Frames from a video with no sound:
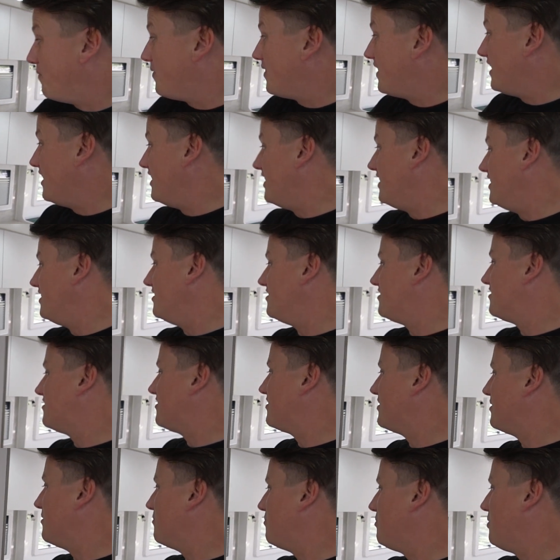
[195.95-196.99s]

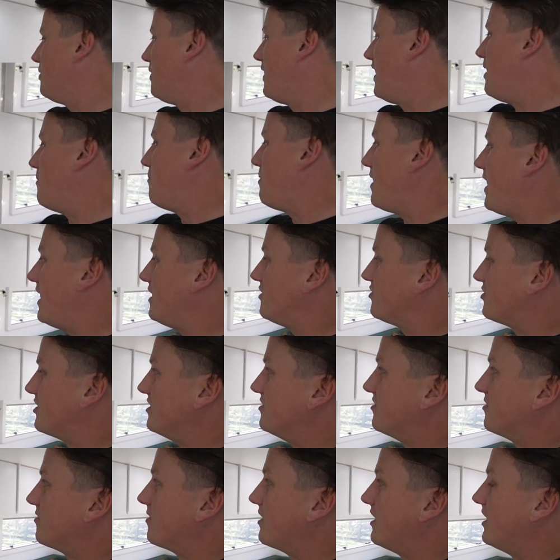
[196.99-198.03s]
These pull-out
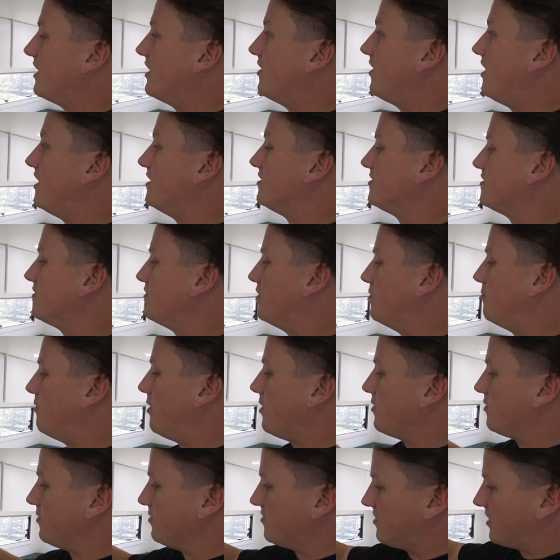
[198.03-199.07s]
pantries are really nice for
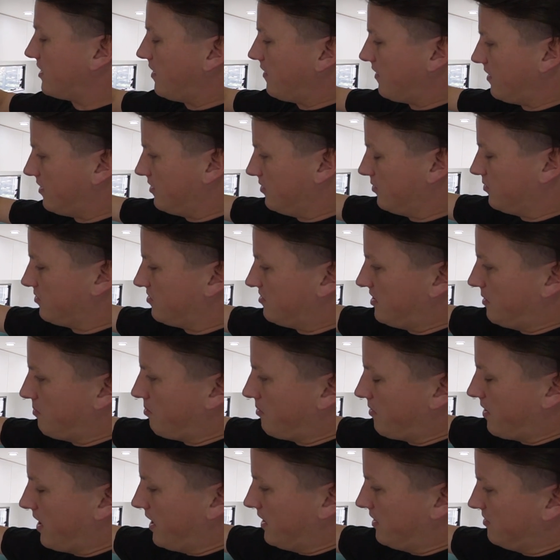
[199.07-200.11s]
bottles. They've got little
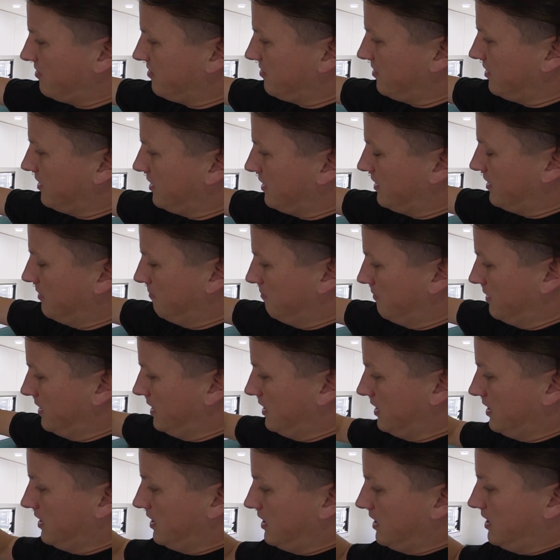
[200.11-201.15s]
separators in
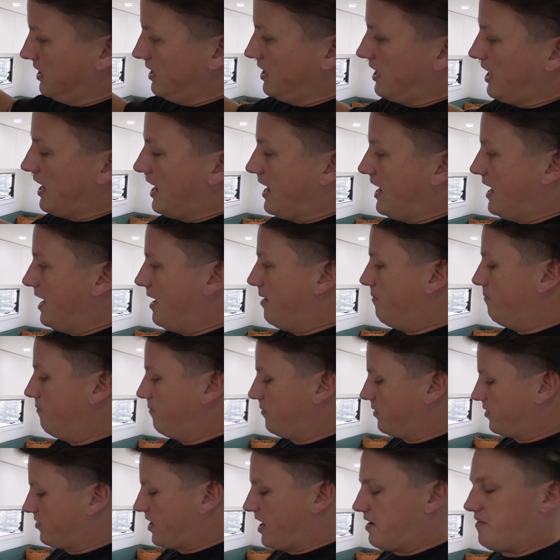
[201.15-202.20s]
them.
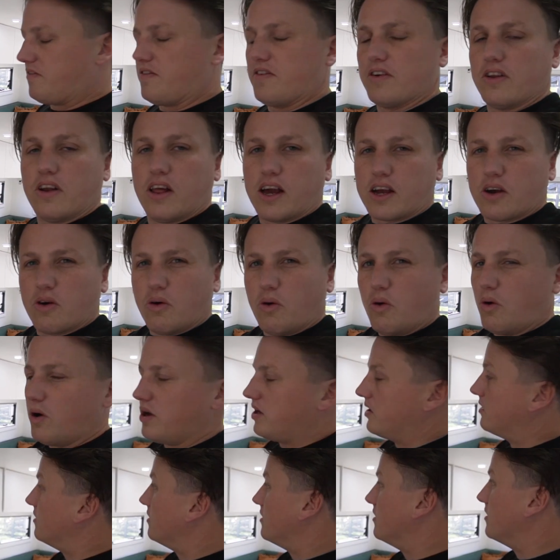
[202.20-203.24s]
Great for like
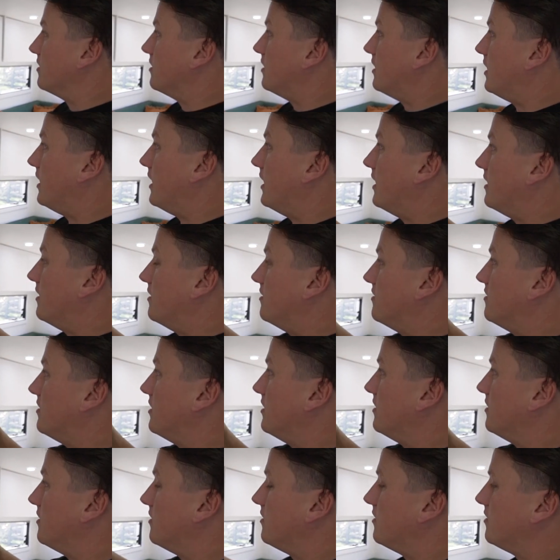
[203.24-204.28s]
oil and
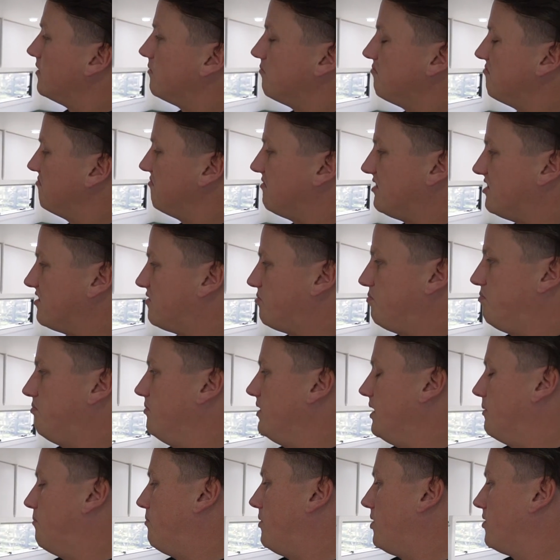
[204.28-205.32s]
just
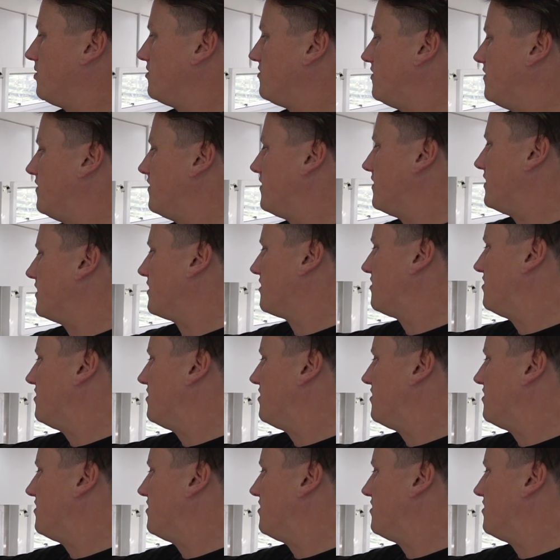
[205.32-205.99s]
your bottles of everything,